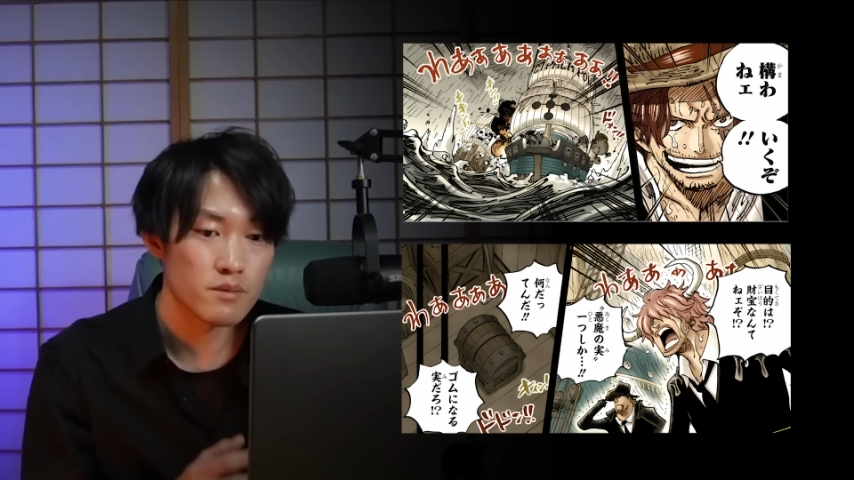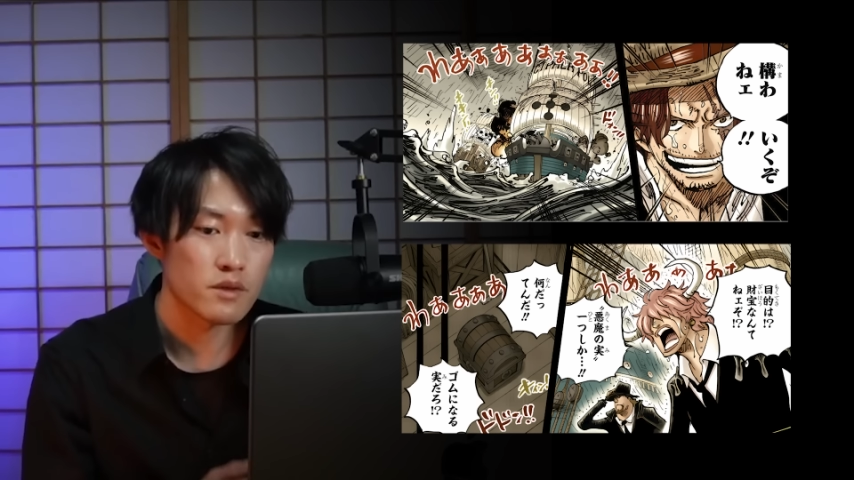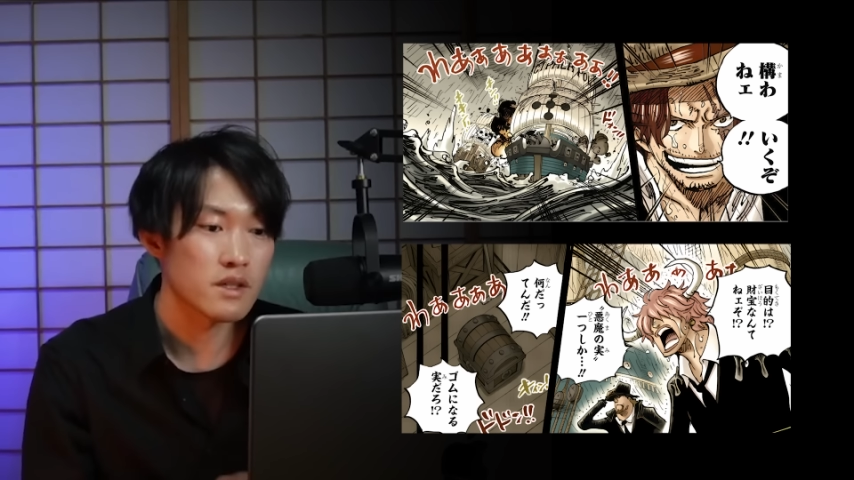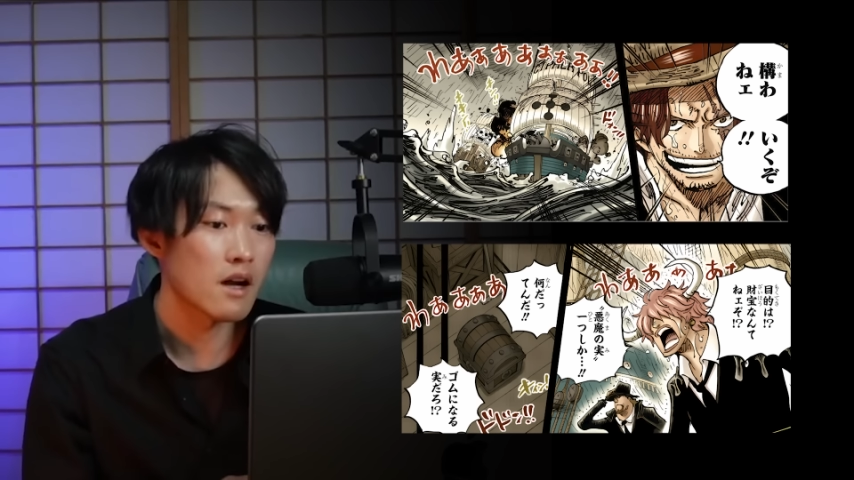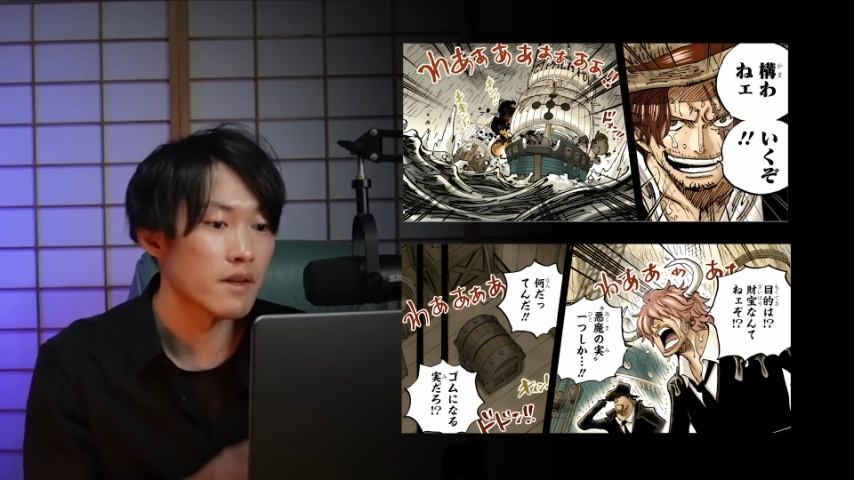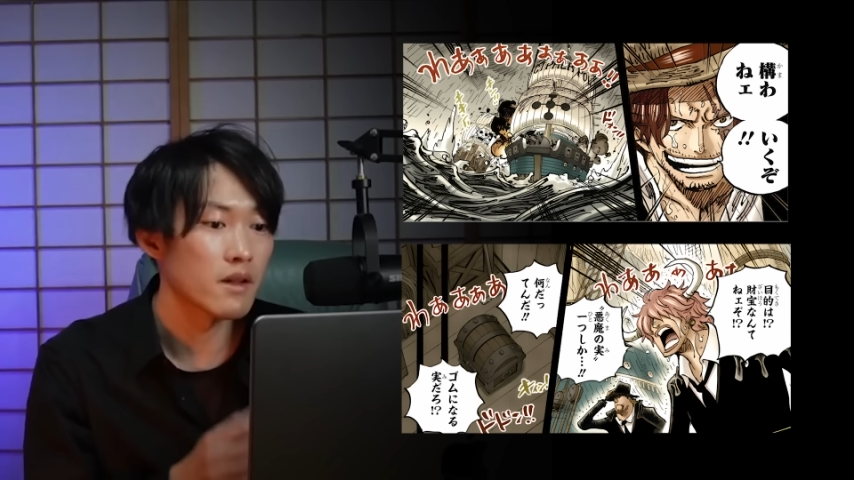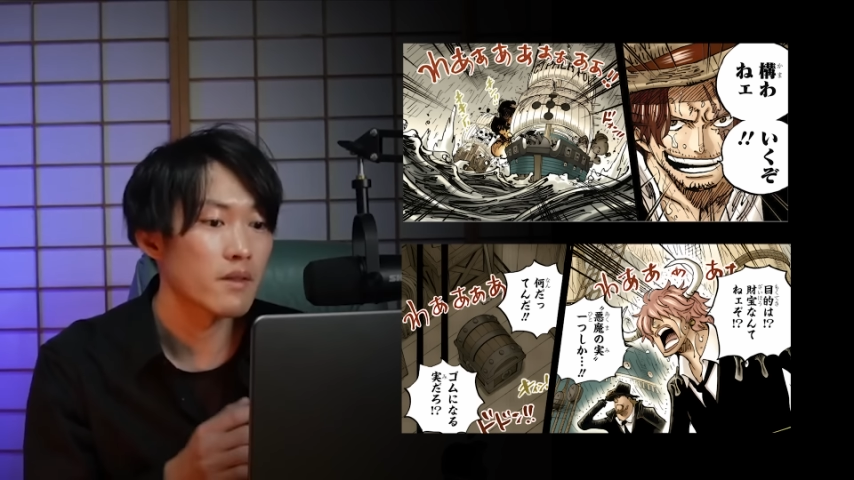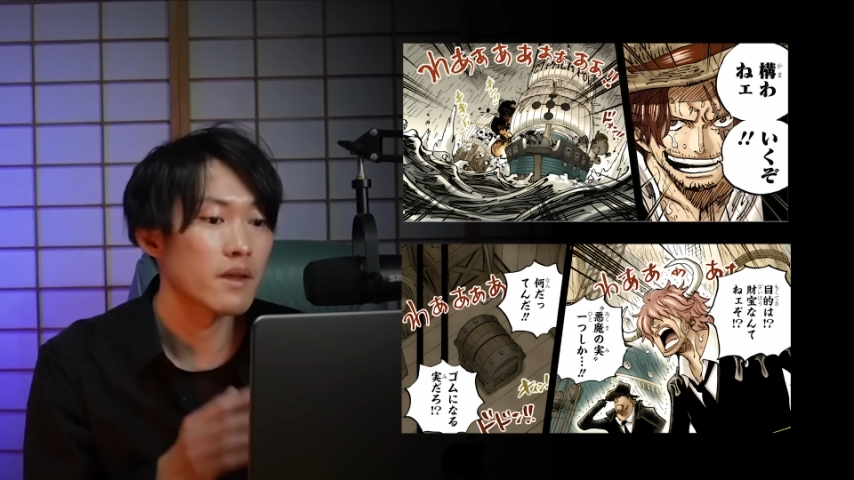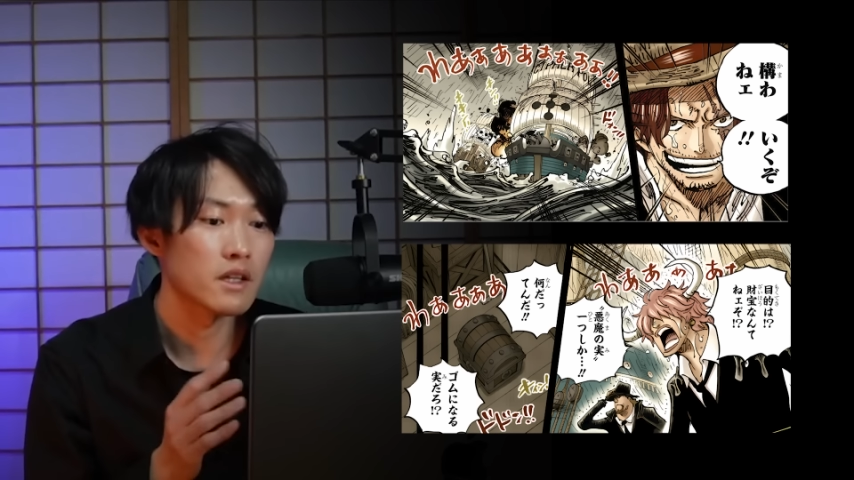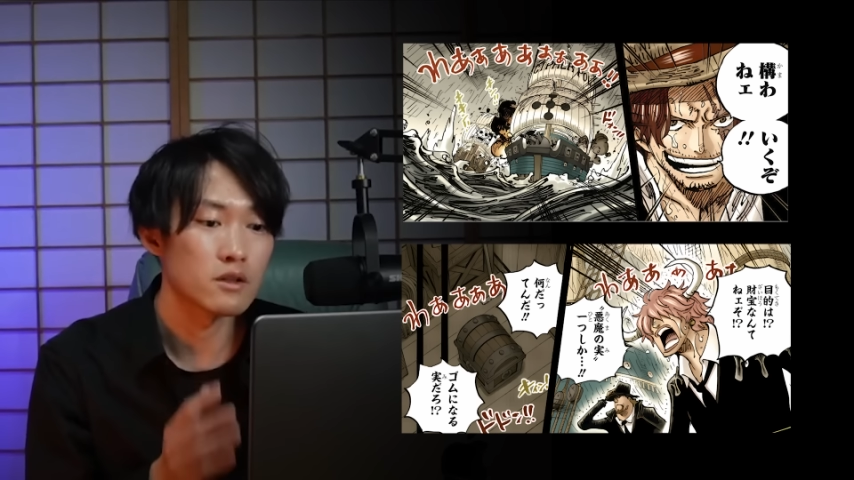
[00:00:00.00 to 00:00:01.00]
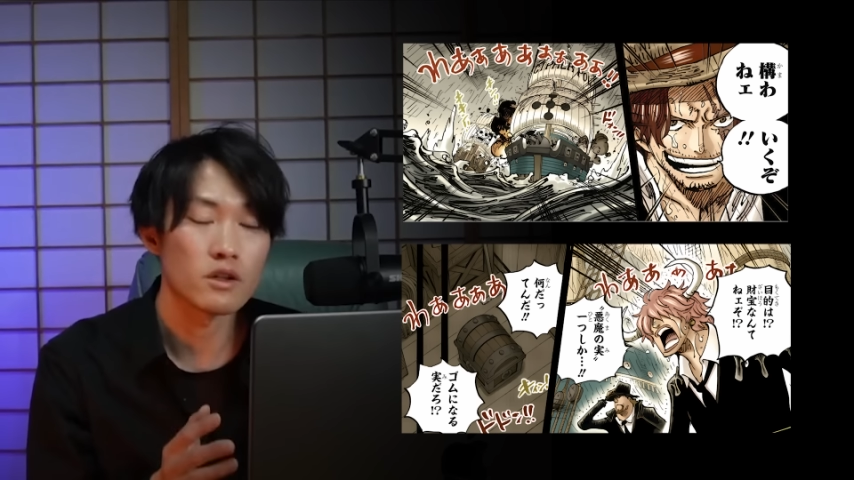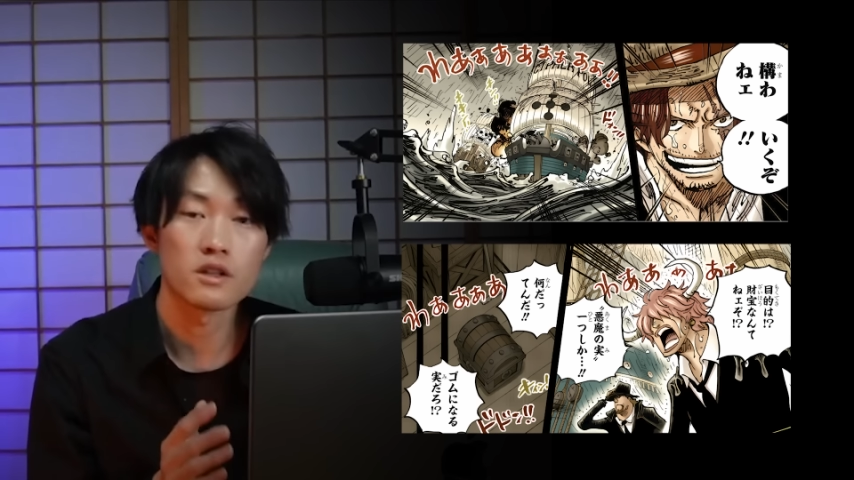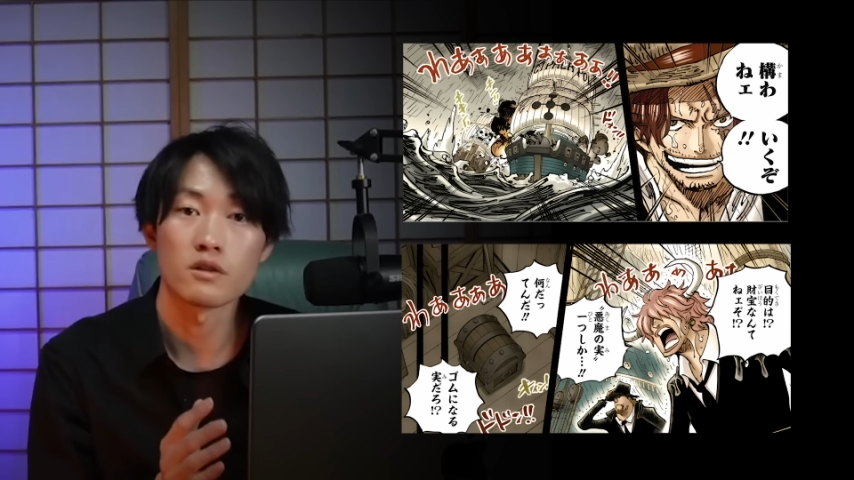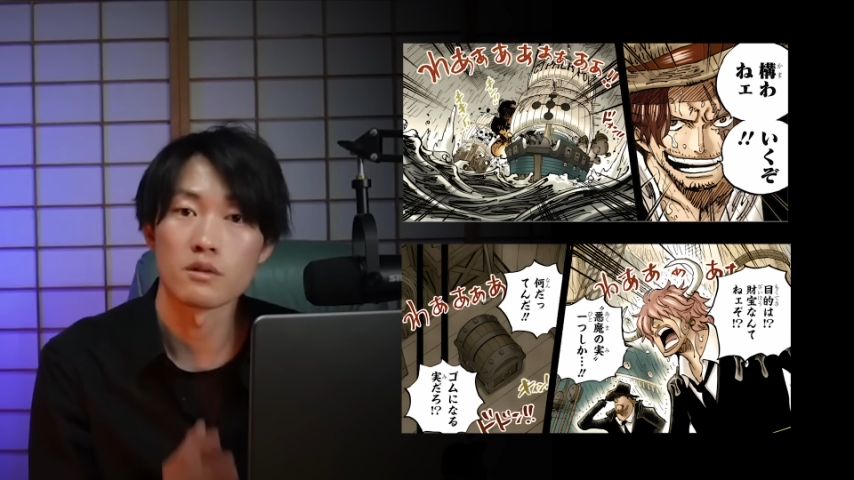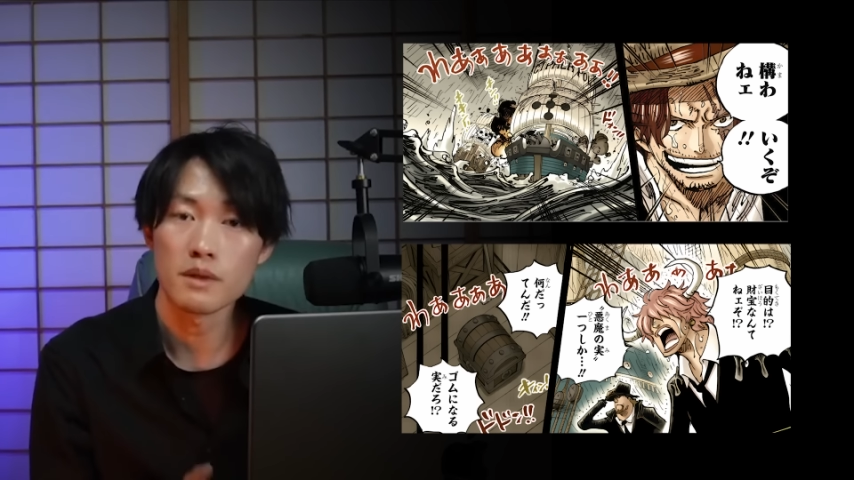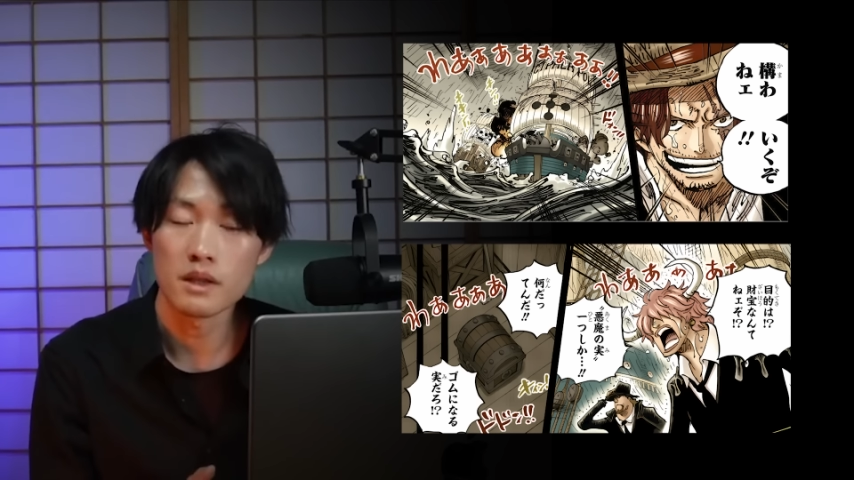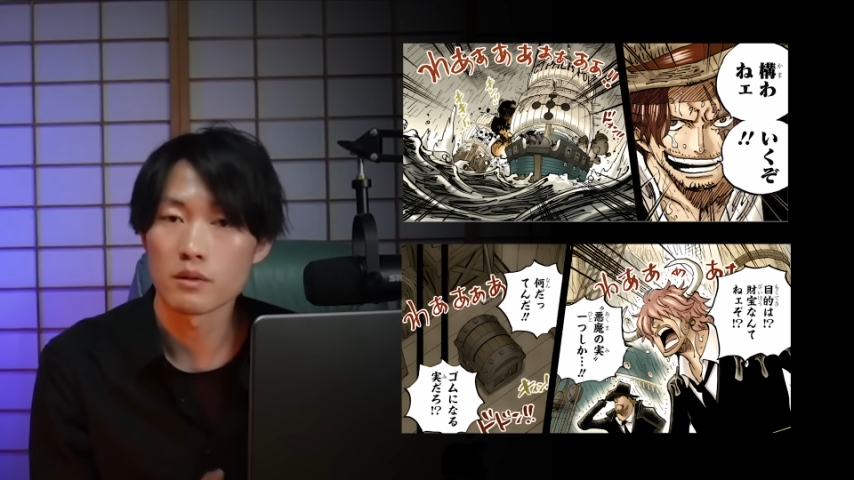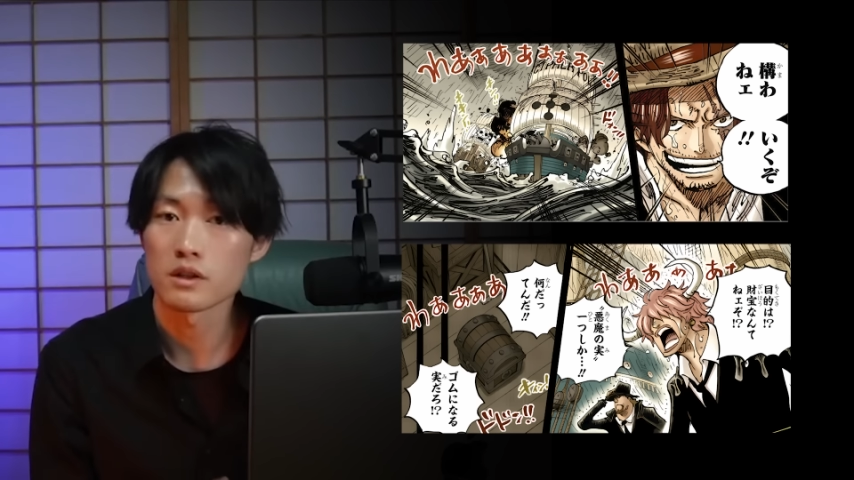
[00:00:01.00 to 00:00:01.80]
carrying the Hito Hito no Mi model